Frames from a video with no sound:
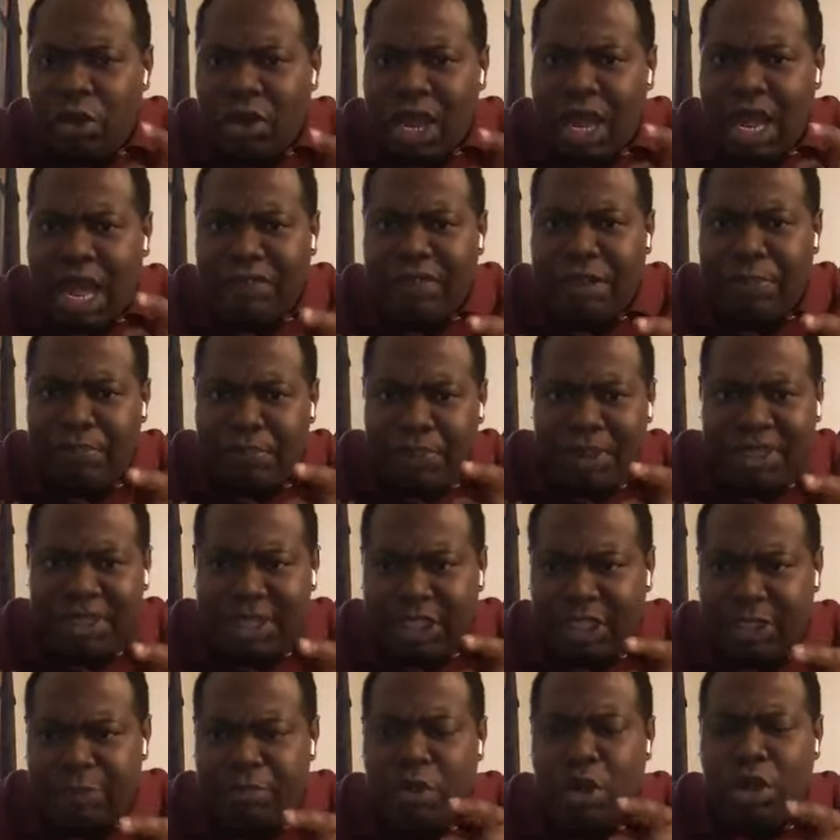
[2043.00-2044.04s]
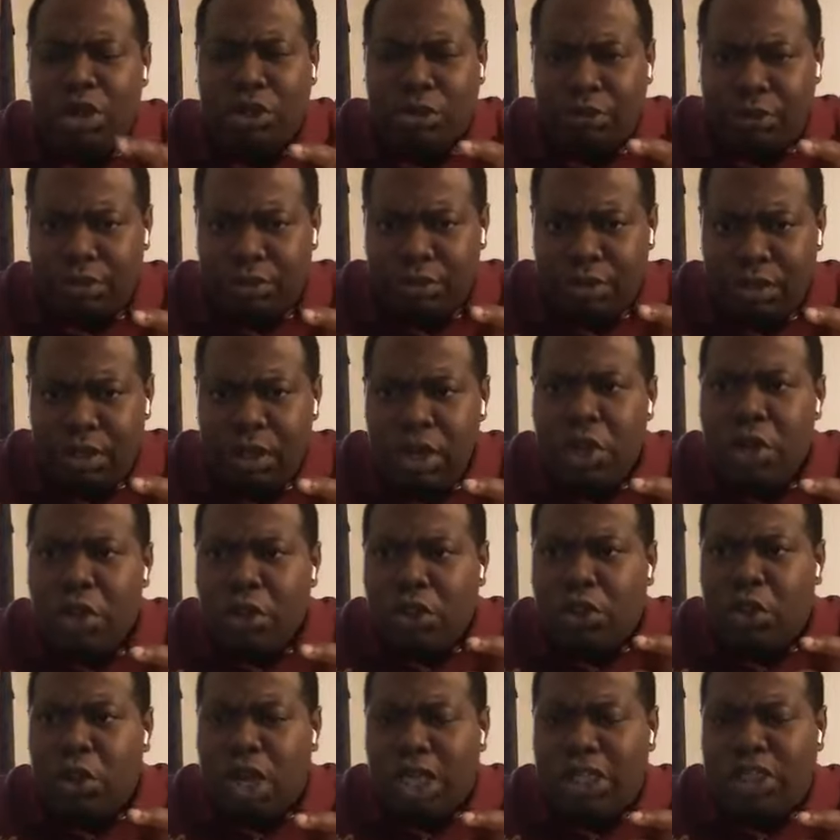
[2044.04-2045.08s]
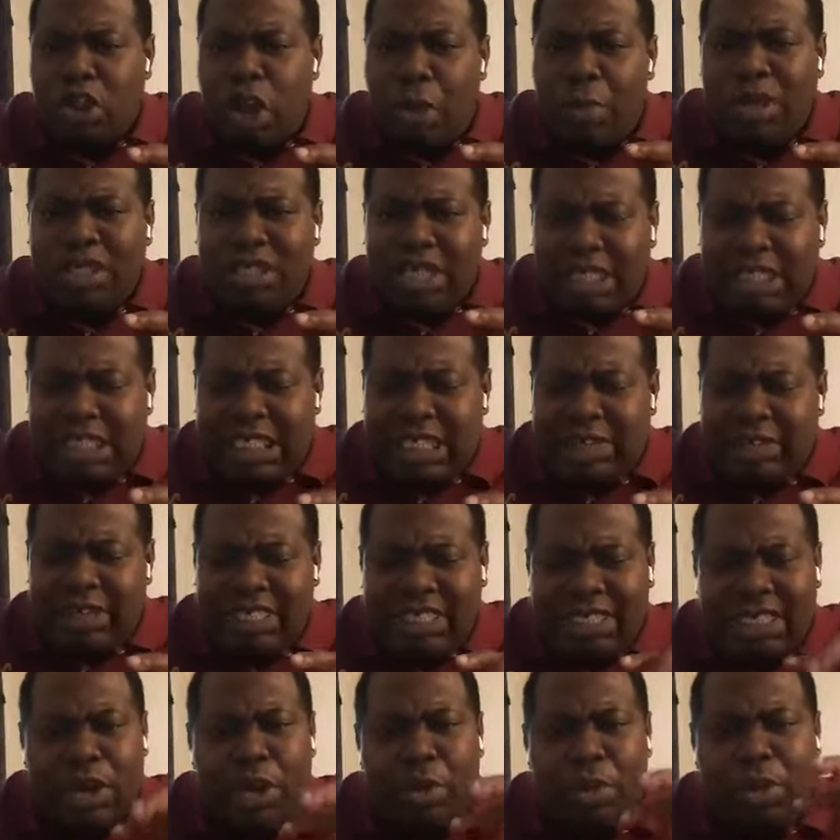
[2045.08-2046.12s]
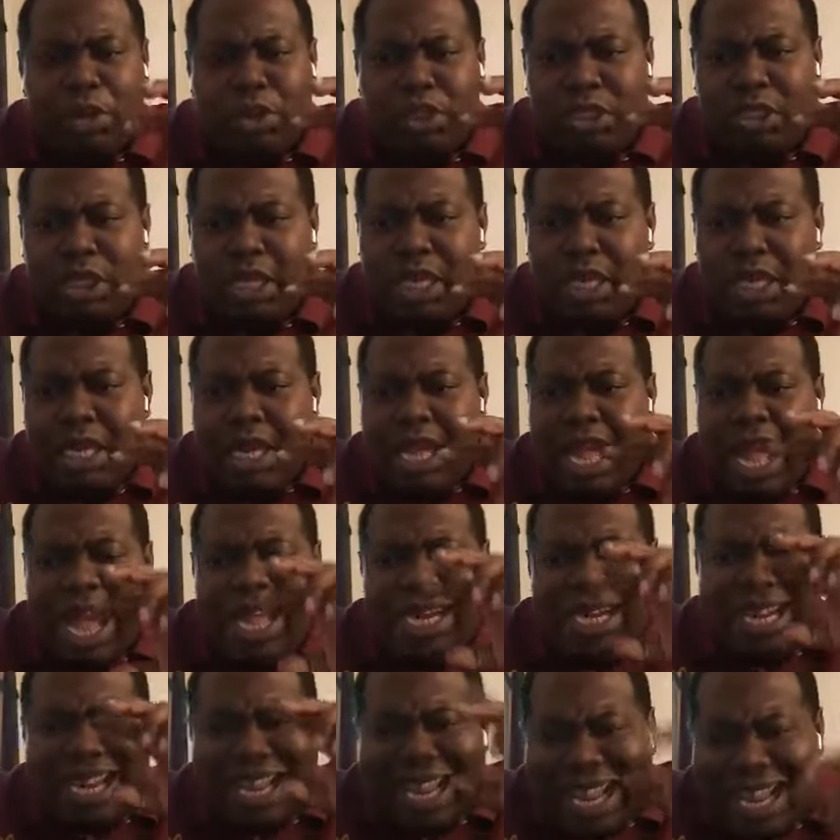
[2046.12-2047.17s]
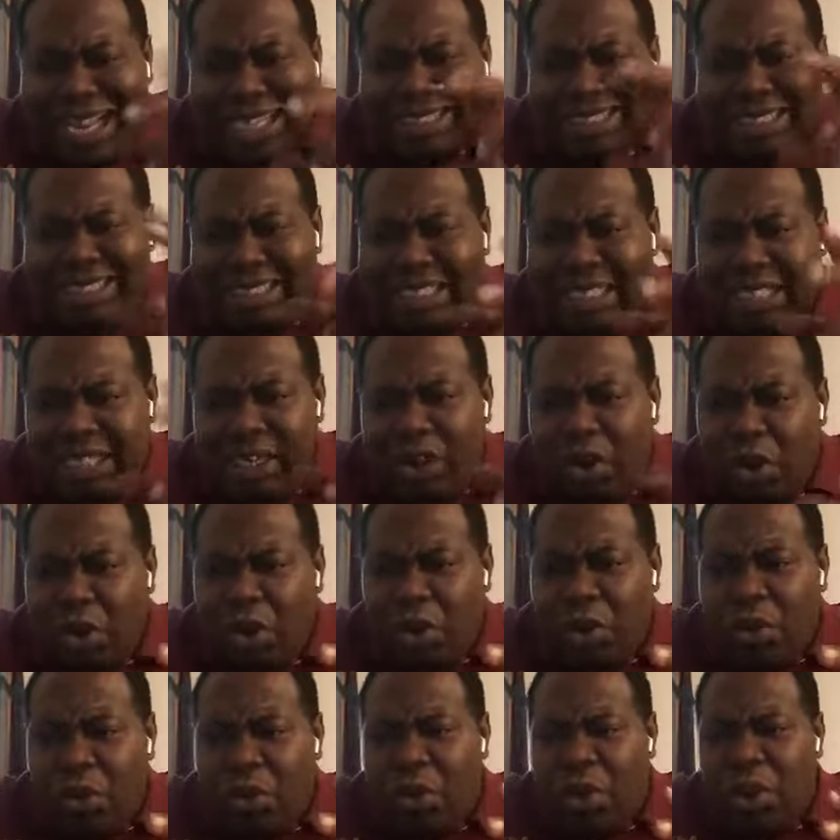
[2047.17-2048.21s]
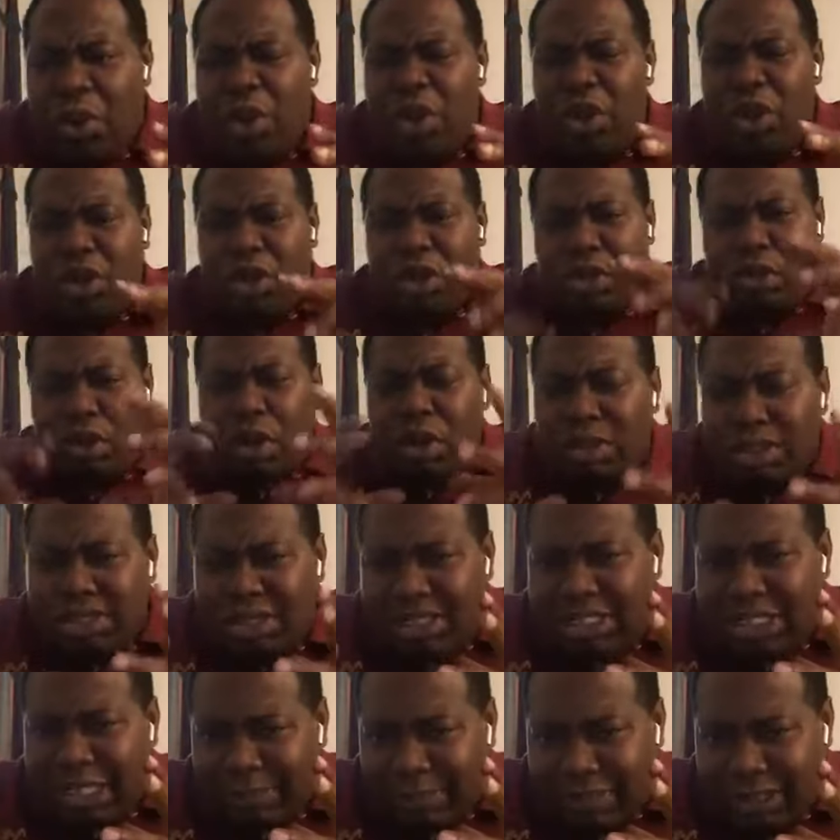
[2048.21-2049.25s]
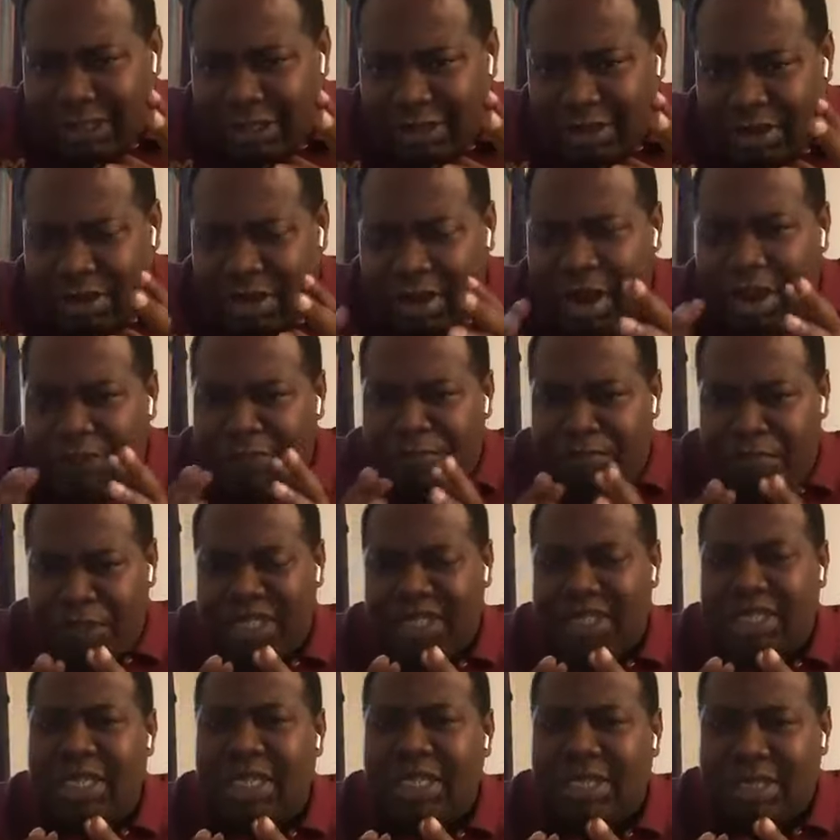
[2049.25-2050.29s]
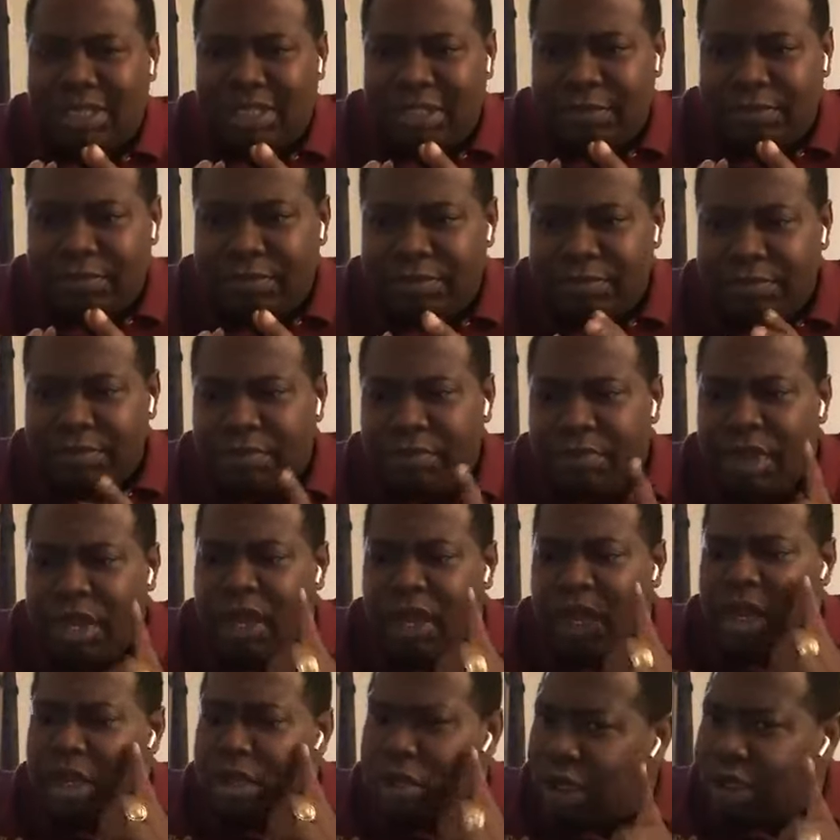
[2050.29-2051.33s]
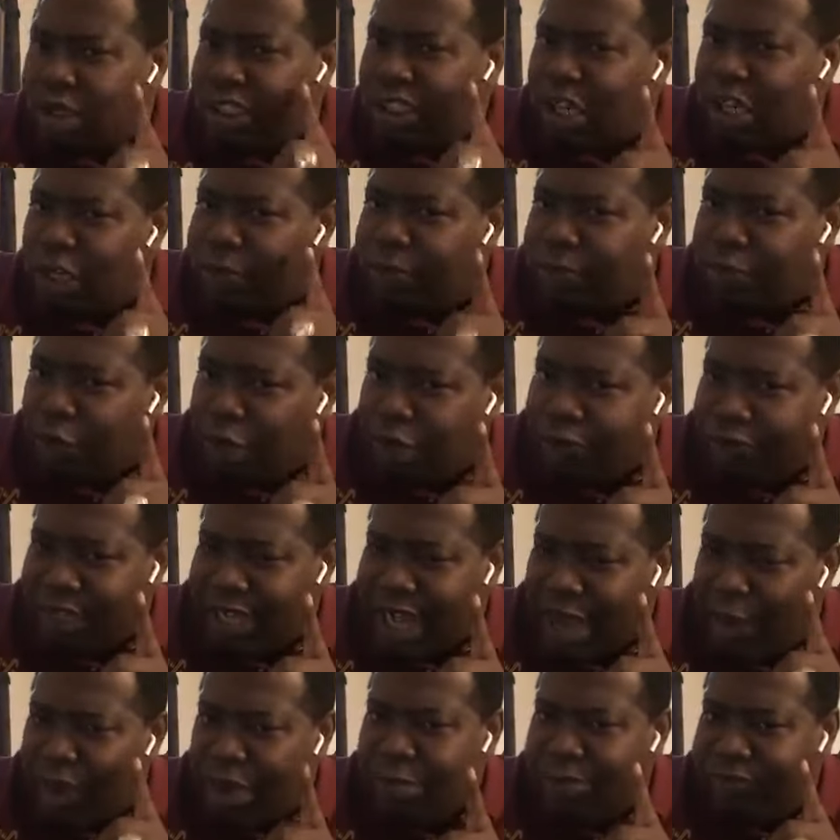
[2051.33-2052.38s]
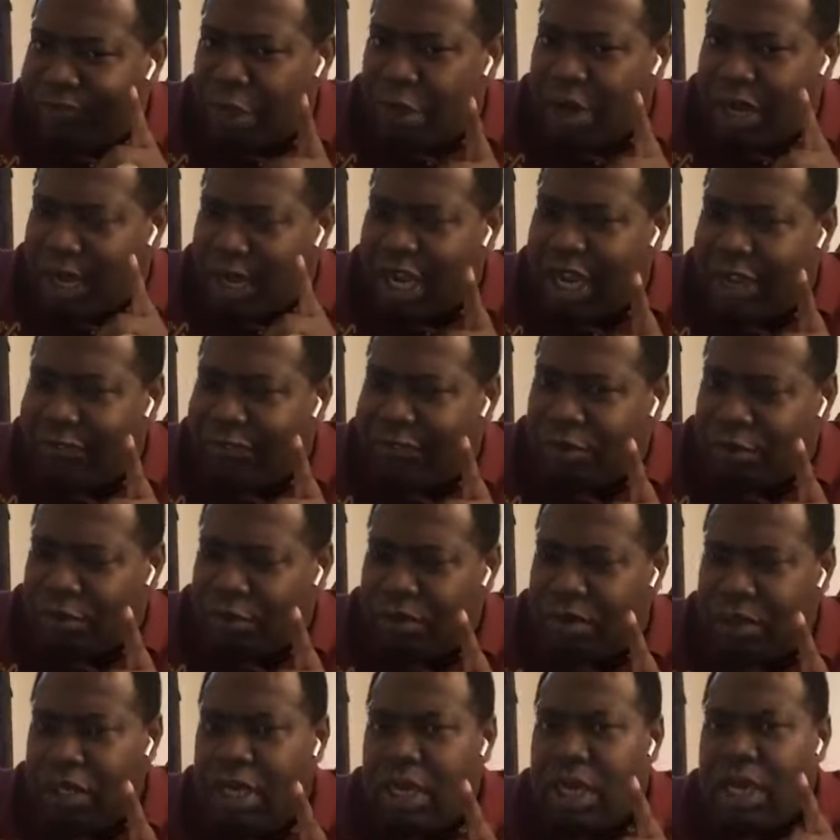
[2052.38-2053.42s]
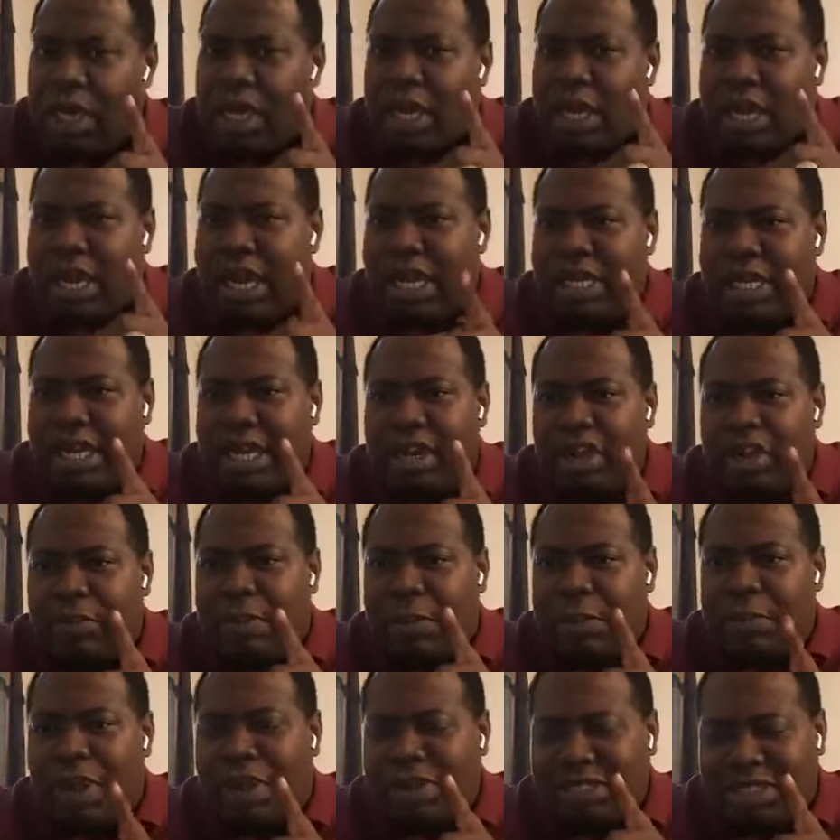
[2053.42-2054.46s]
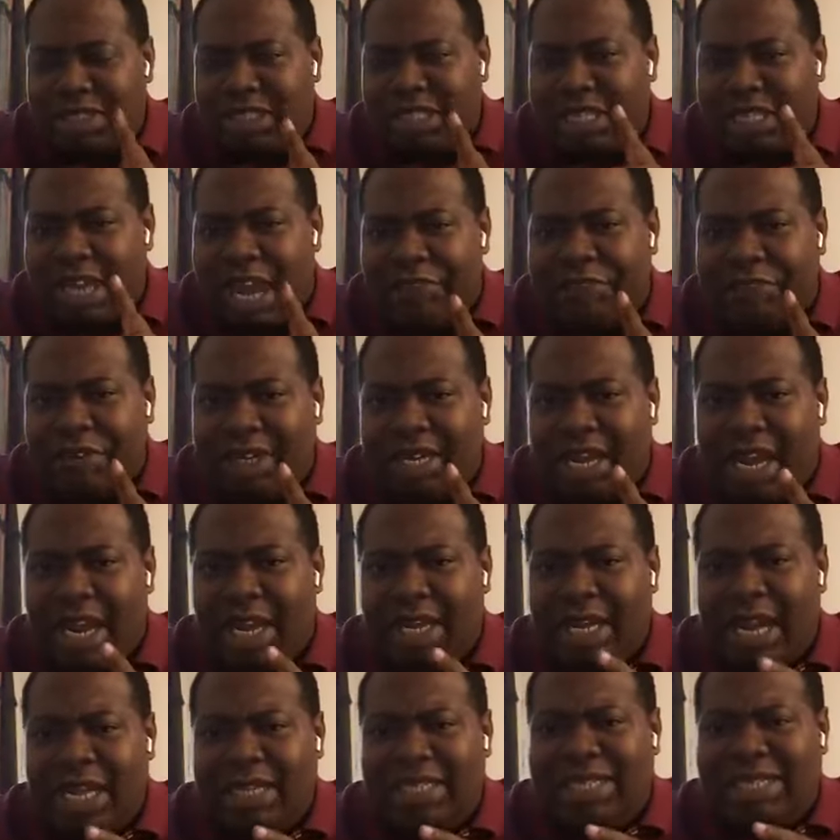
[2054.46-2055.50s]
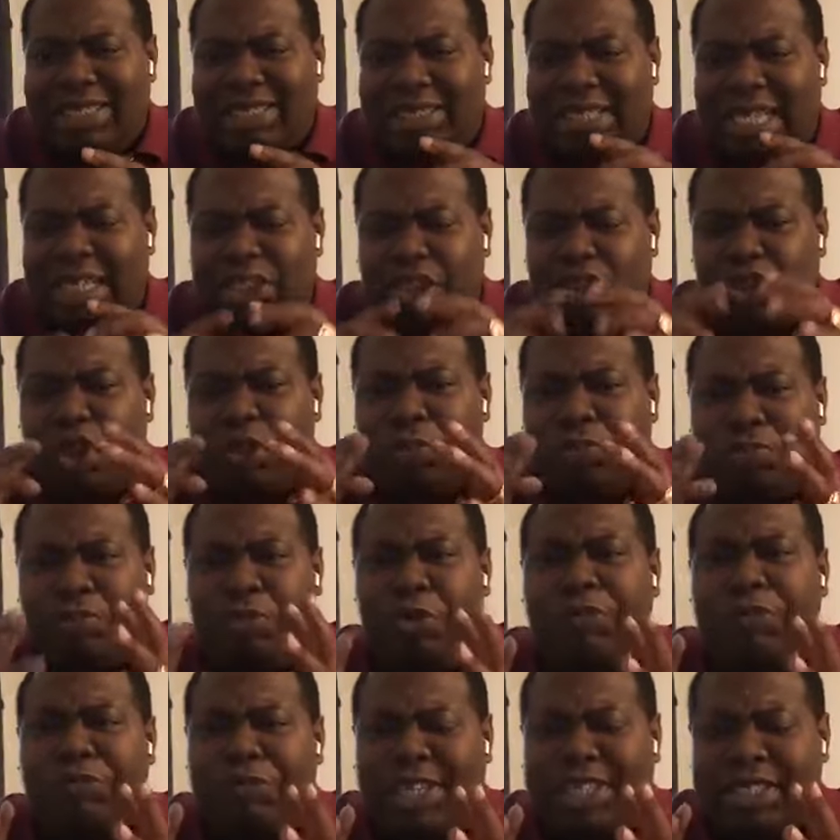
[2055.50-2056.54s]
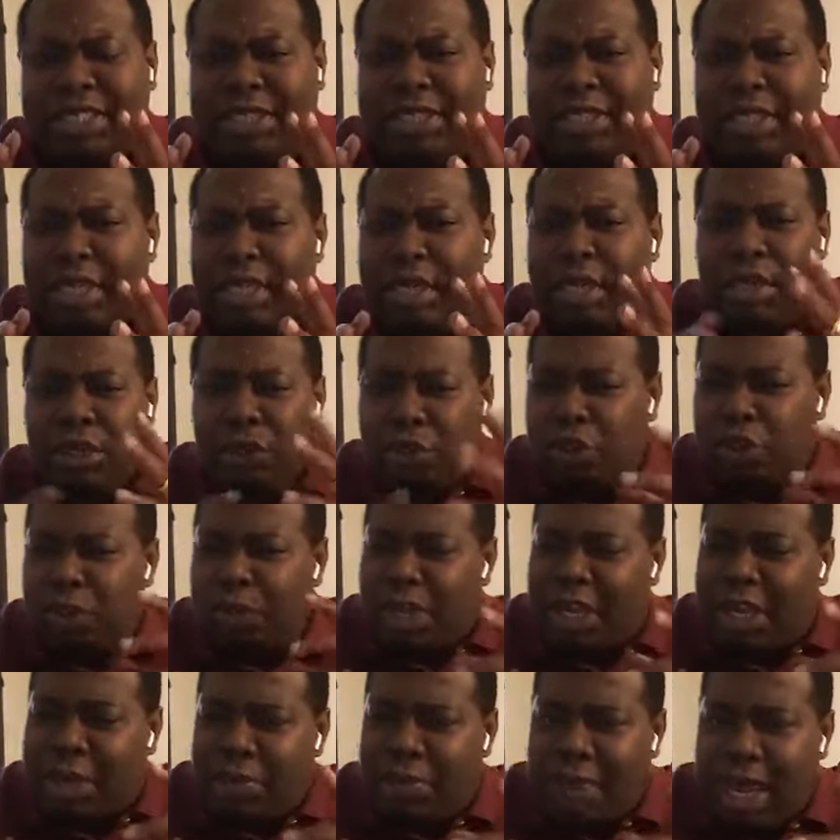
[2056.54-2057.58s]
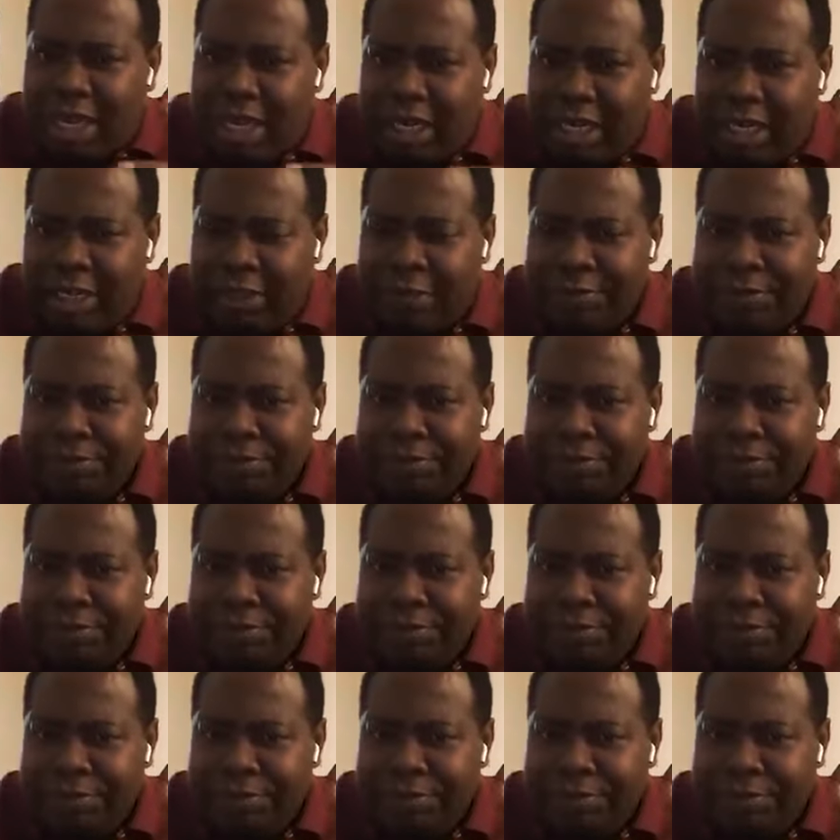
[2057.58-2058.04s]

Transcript: can have a business model. So it's almost an NGO concept of business, not a non-profit. I want to be very careful. And there are a lot of people I see in Africa that they start non-profits to make money.